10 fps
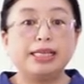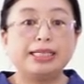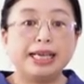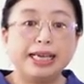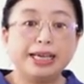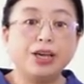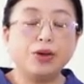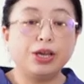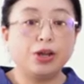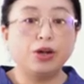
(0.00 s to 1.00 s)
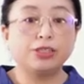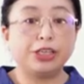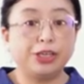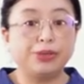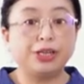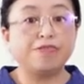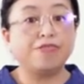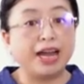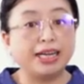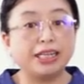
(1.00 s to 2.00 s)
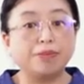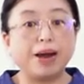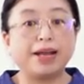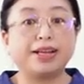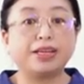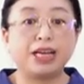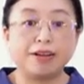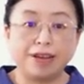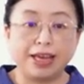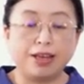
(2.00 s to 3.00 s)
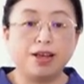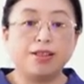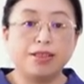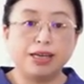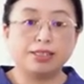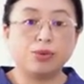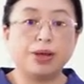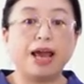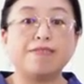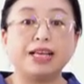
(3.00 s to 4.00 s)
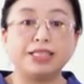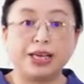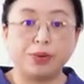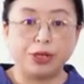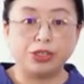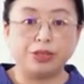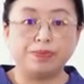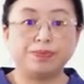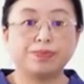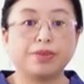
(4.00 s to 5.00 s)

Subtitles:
Ceq equals Q divided by delta V. Thus, we have this equation.